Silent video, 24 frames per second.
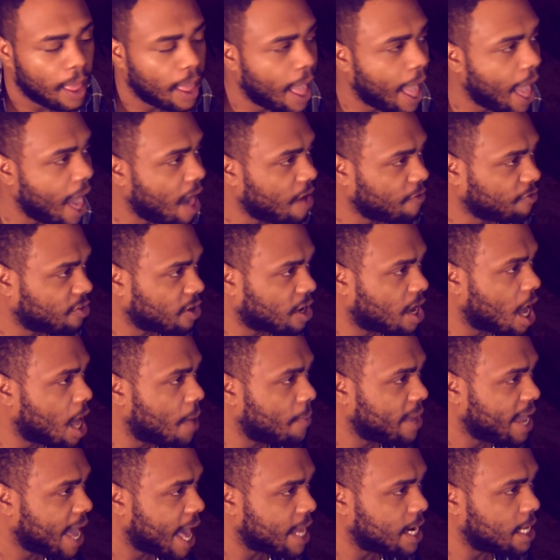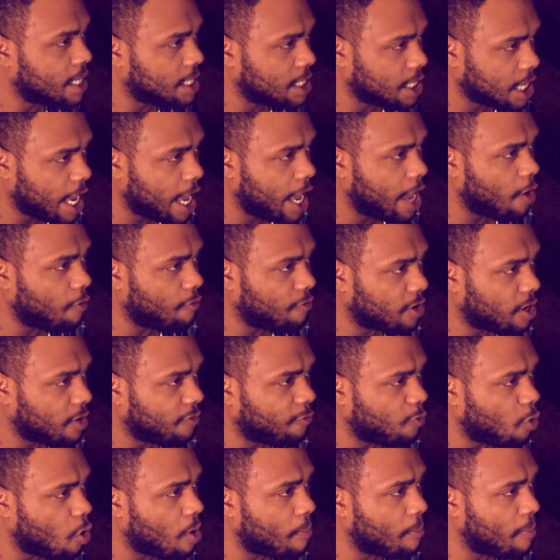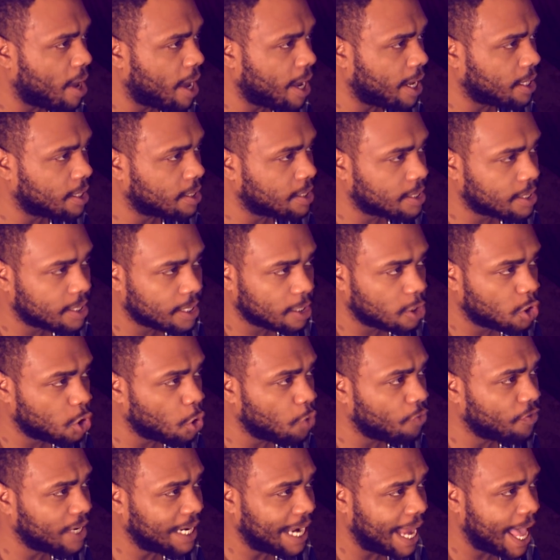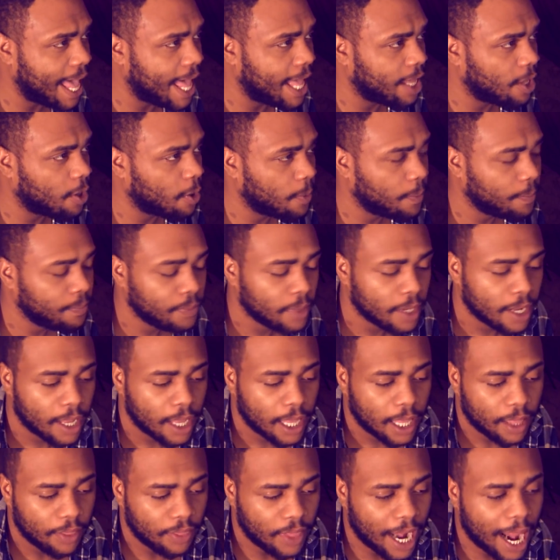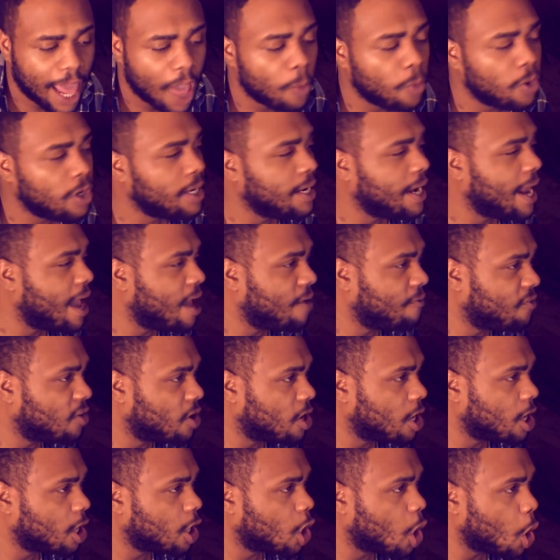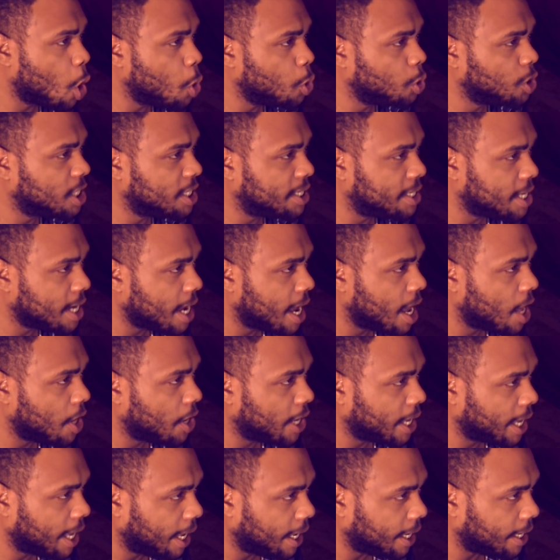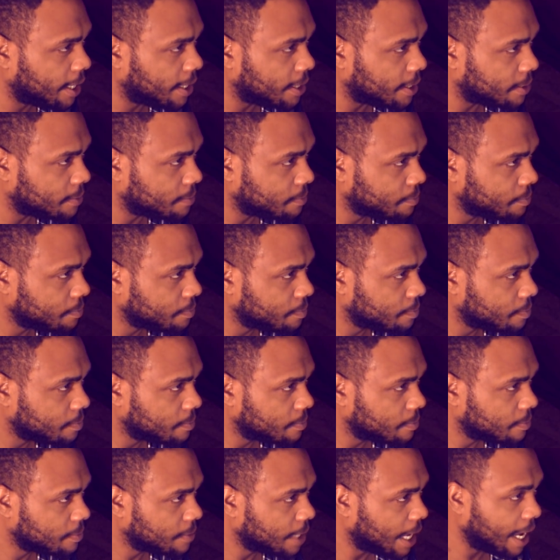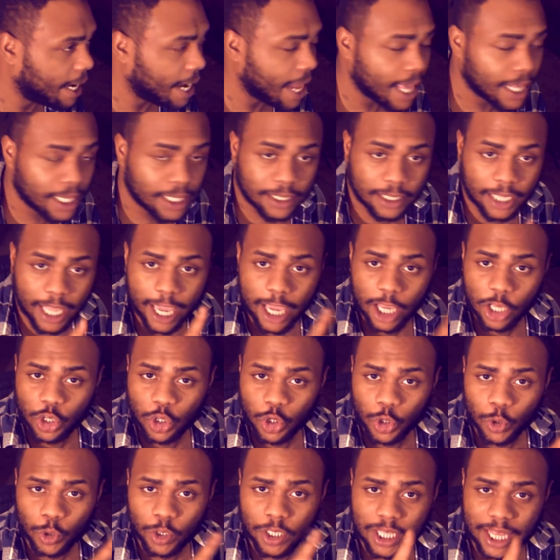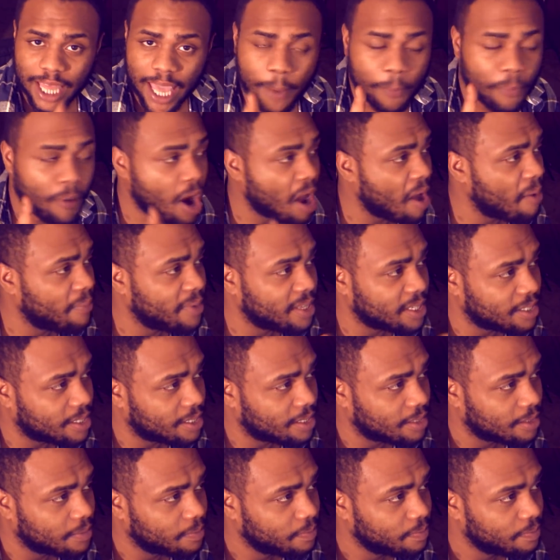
after coming out of jail for the 4 months, juvenile, that I will never go to jail again. And I stayed true to that promise